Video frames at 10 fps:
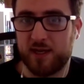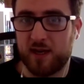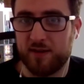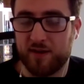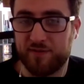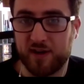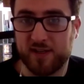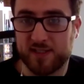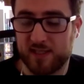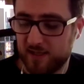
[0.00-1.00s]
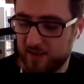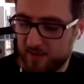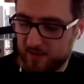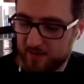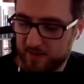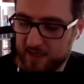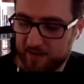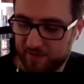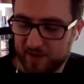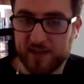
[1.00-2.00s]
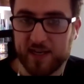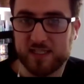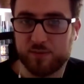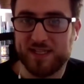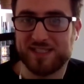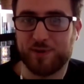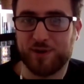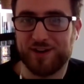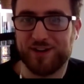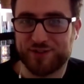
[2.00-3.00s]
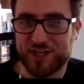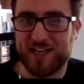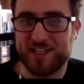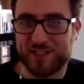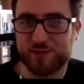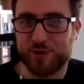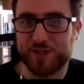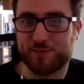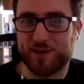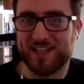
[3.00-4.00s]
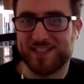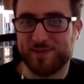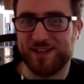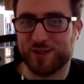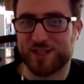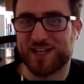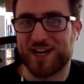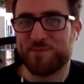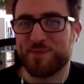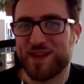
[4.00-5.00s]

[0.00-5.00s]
I find, and yeah, finding that sweet spot of challenge is what inspires me all the time.